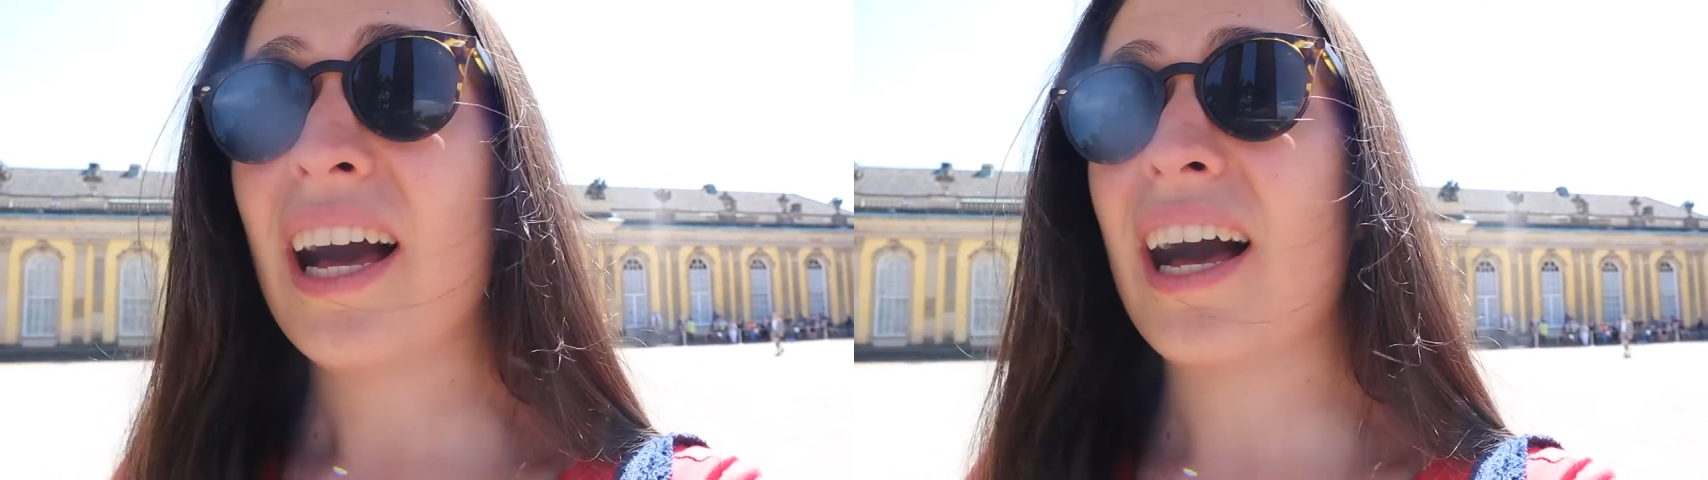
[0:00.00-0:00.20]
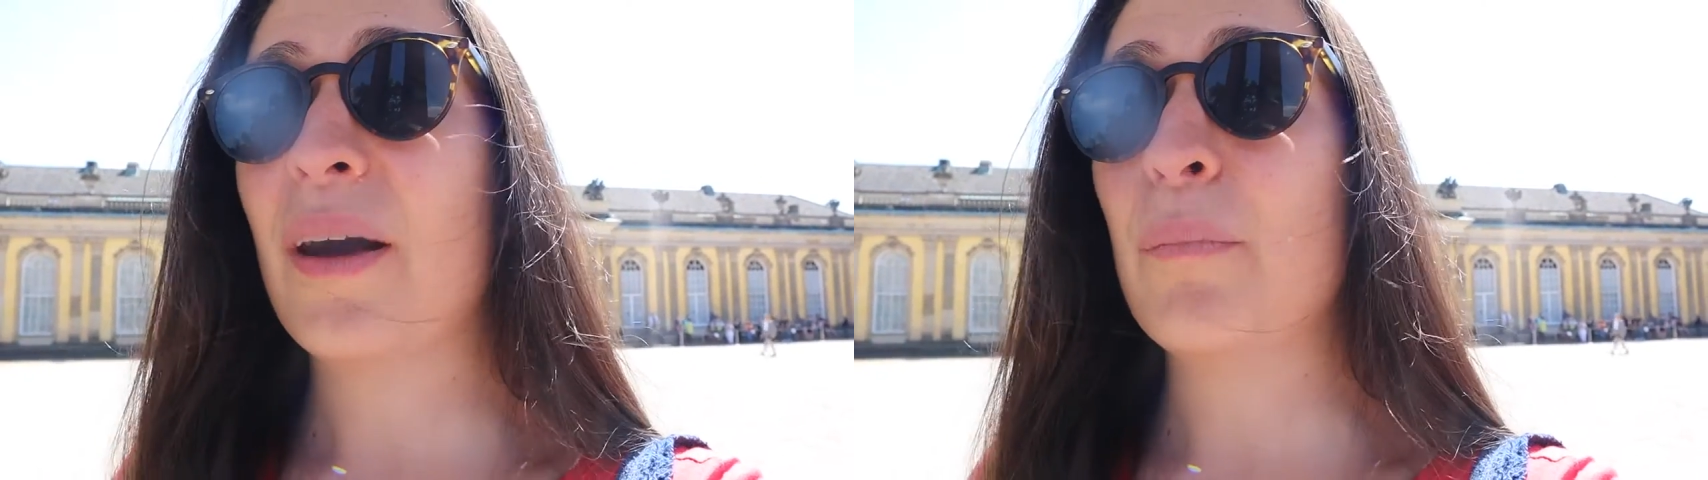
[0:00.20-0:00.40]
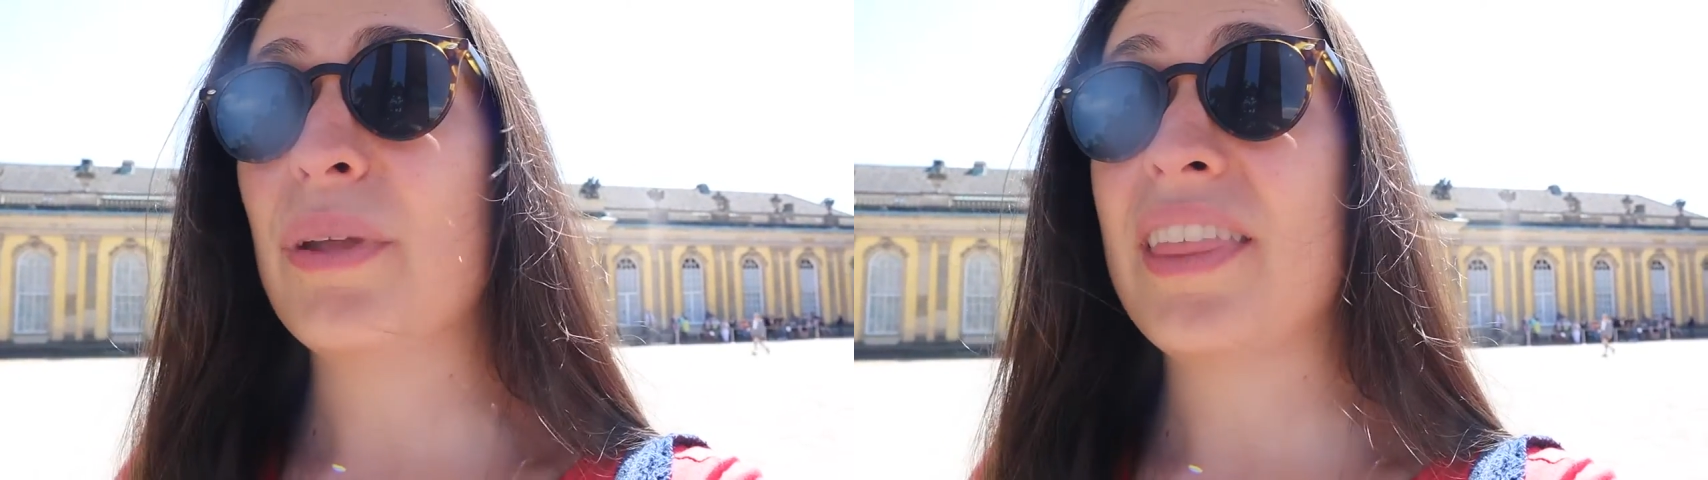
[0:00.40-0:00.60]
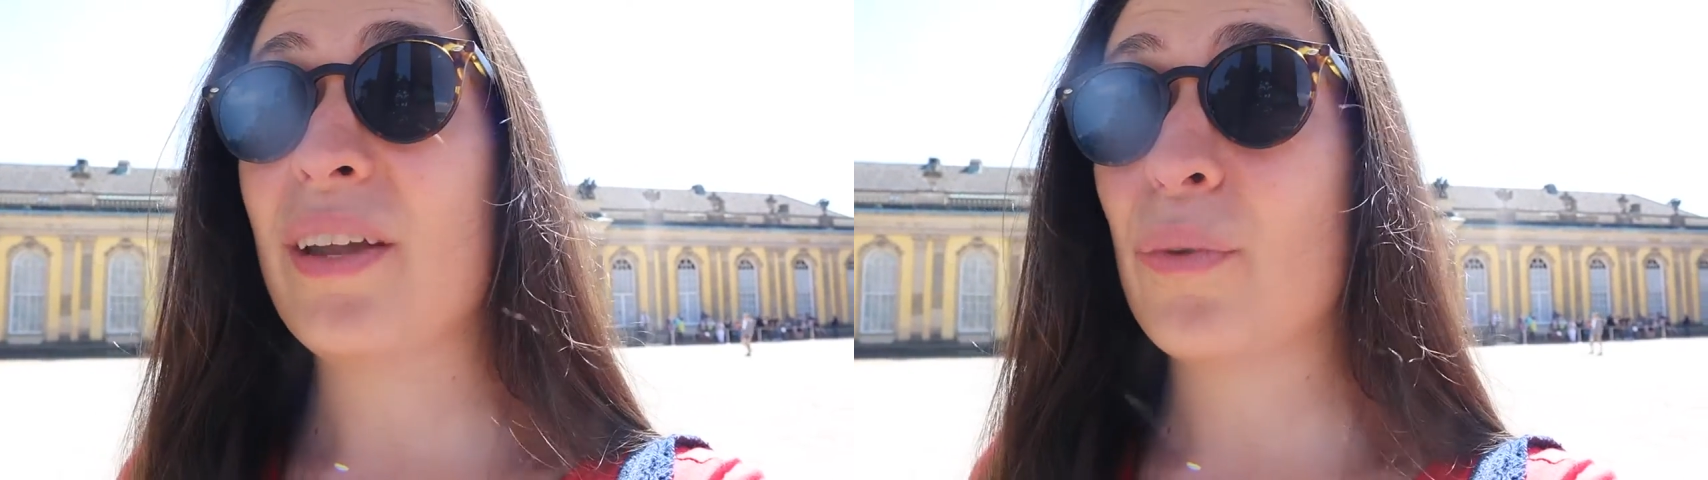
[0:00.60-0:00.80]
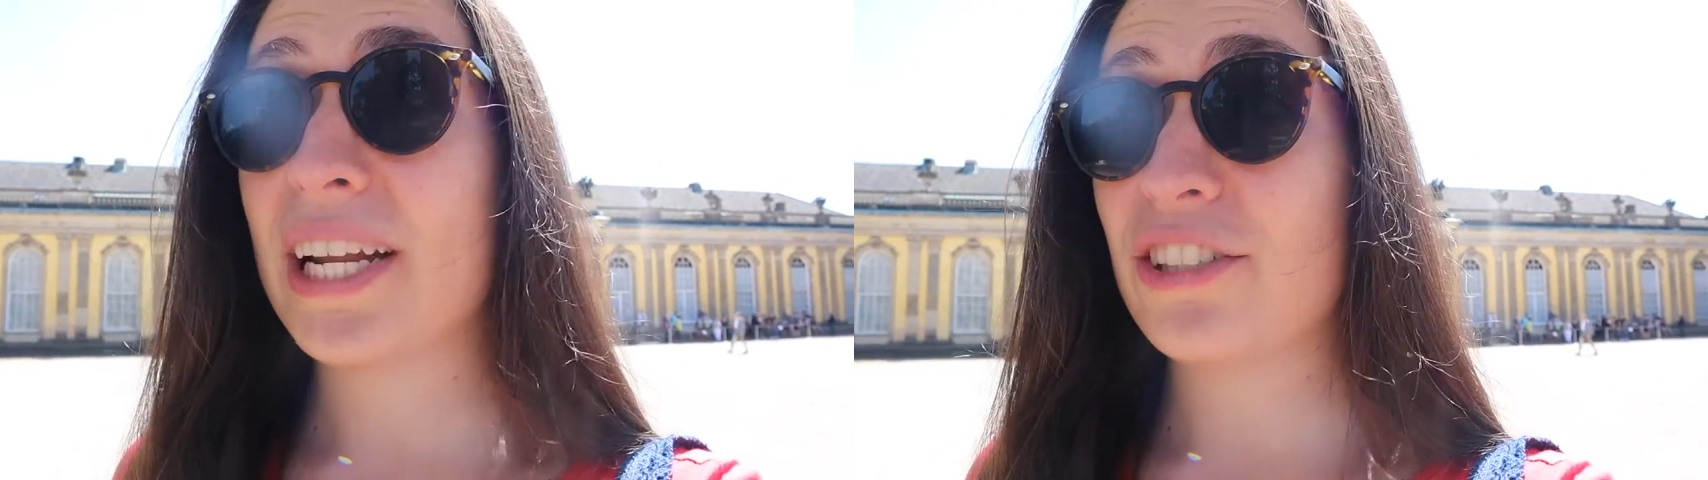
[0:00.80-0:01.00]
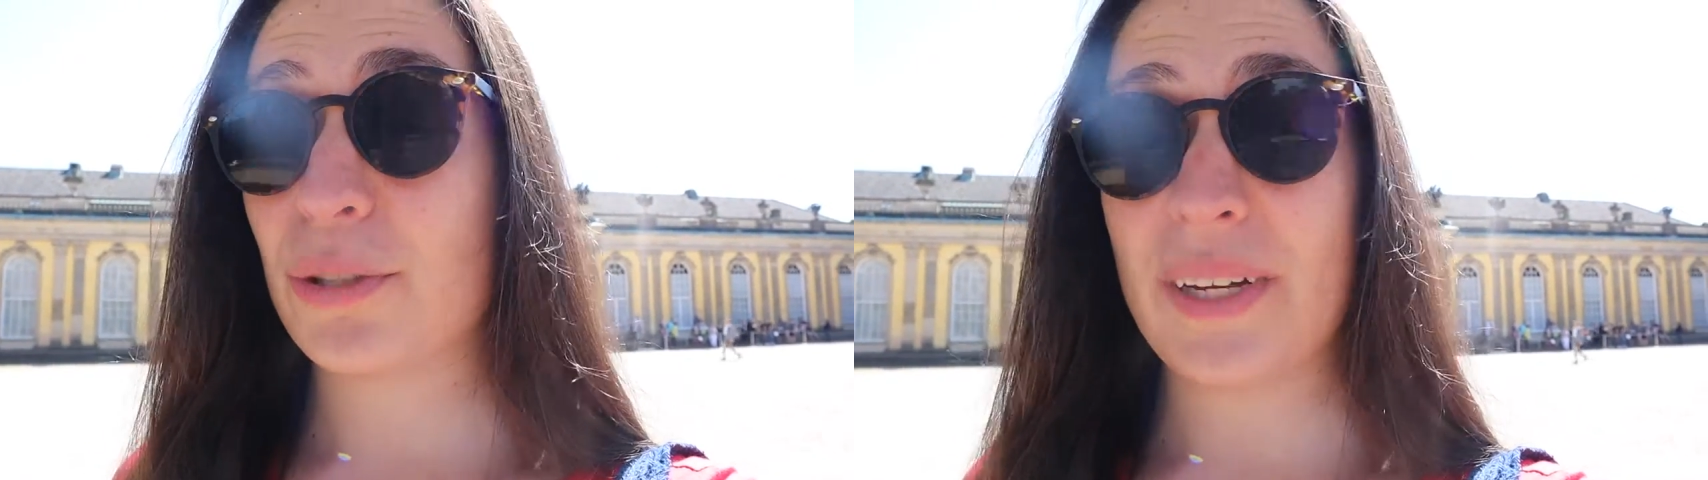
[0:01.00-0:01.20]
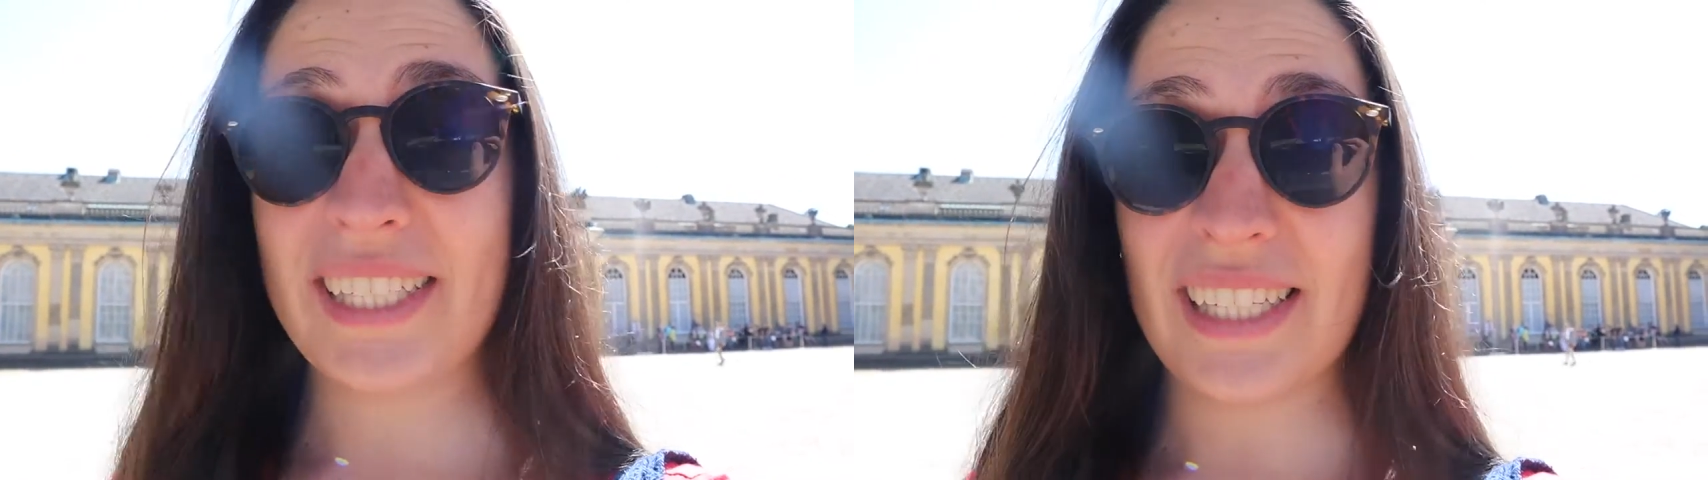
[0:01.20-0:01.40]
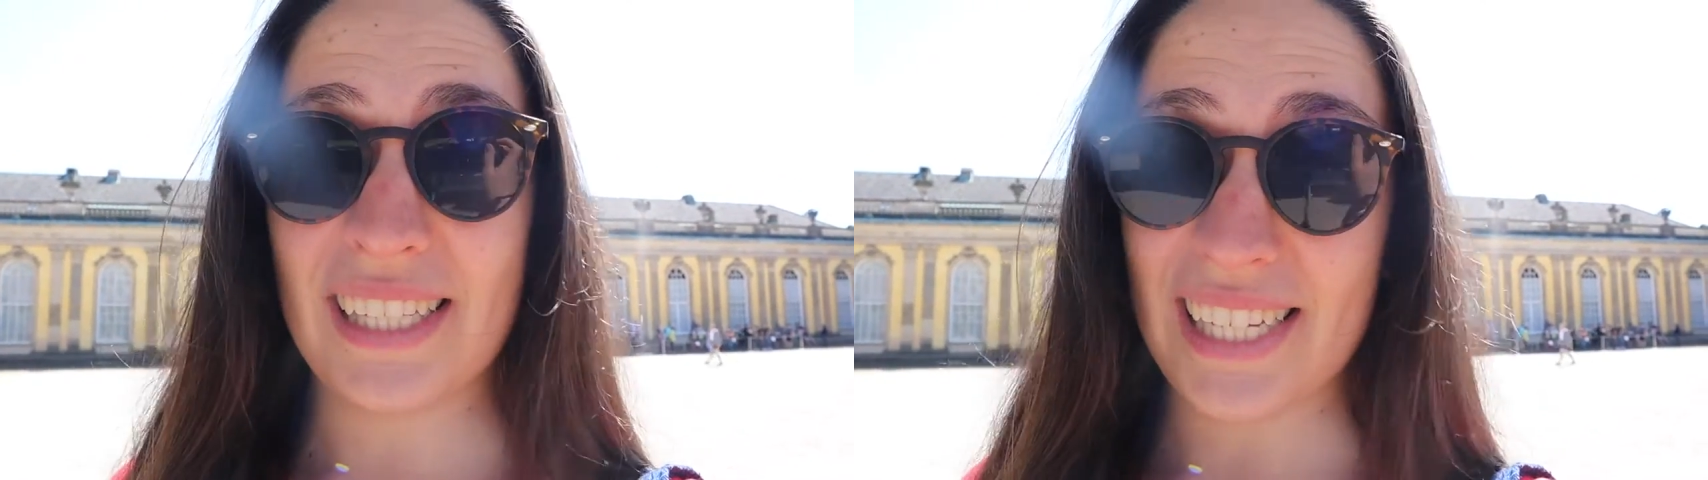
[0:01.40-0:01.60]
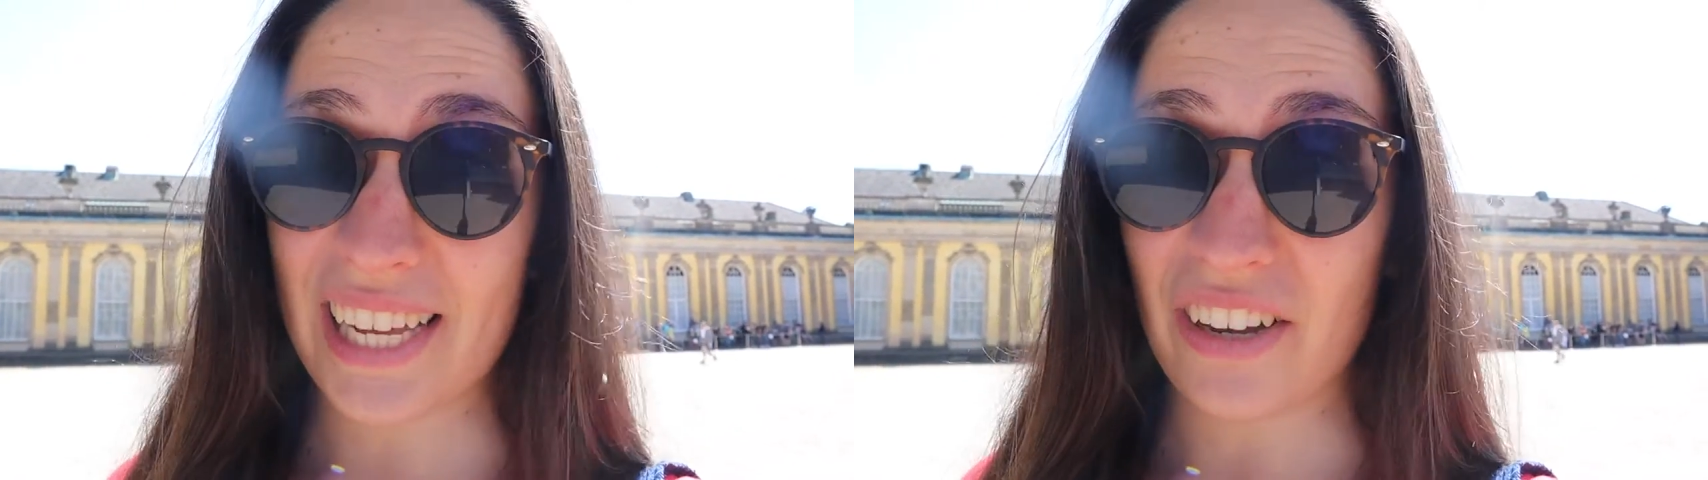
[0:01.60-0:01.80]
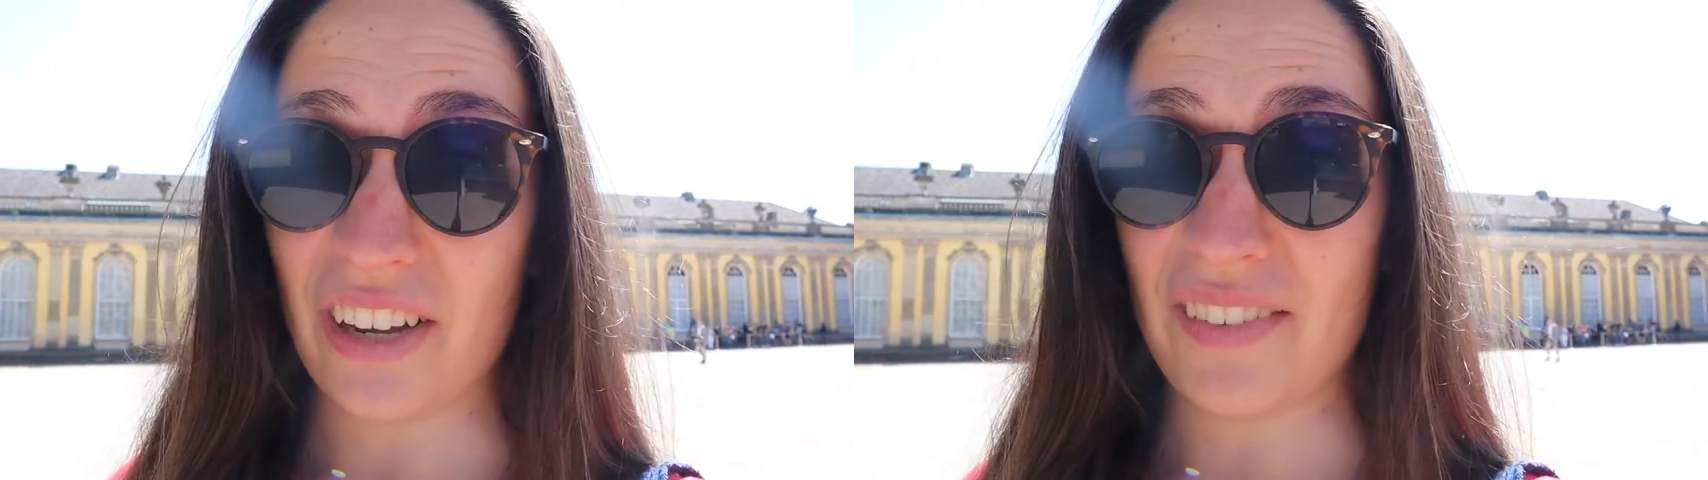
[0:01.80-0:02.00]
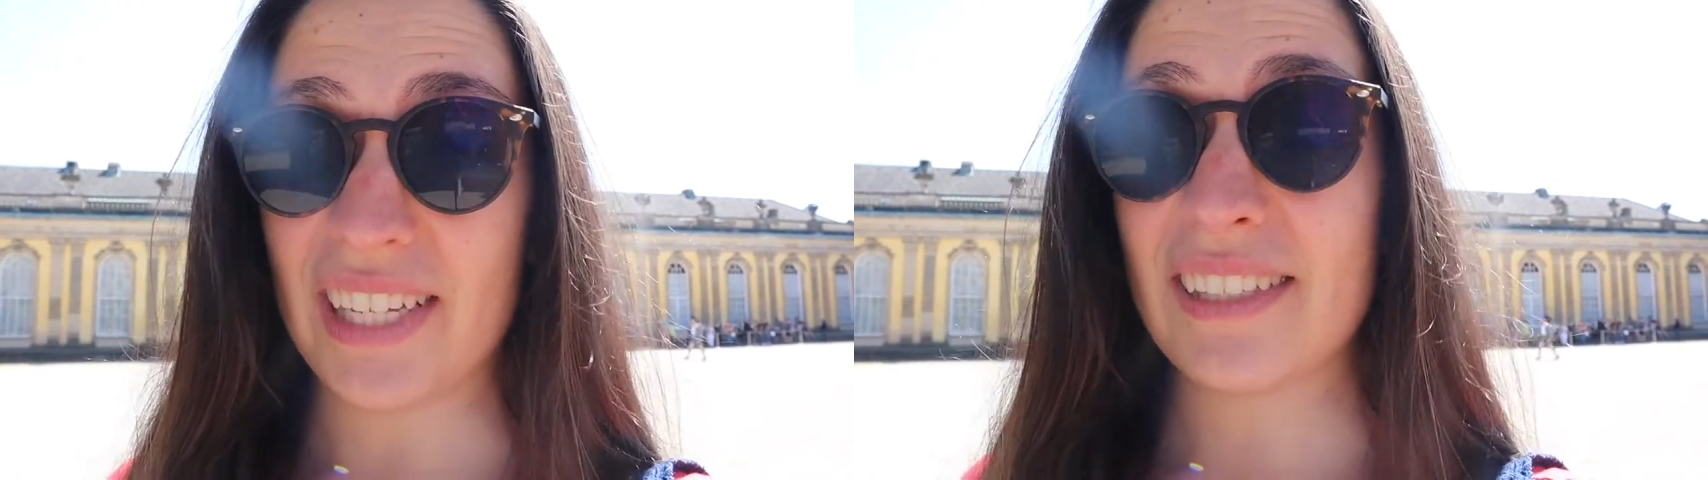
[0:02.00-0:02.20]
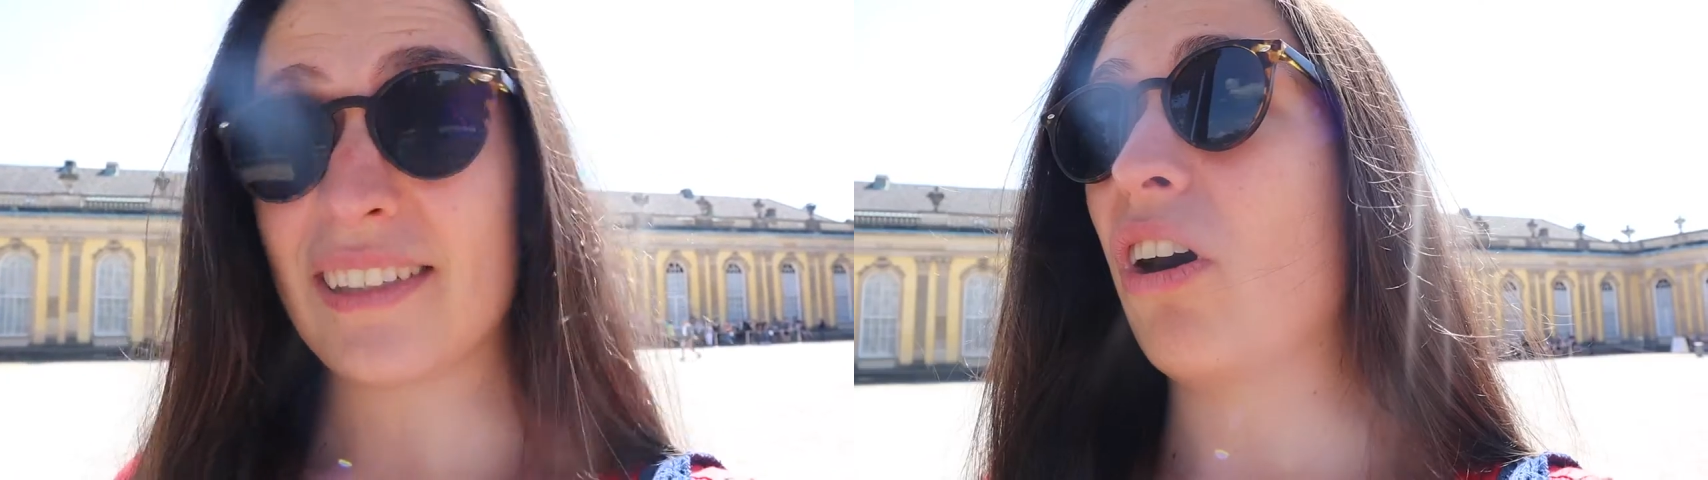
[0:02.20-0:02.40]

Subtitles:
But then when I just went into the ticket office,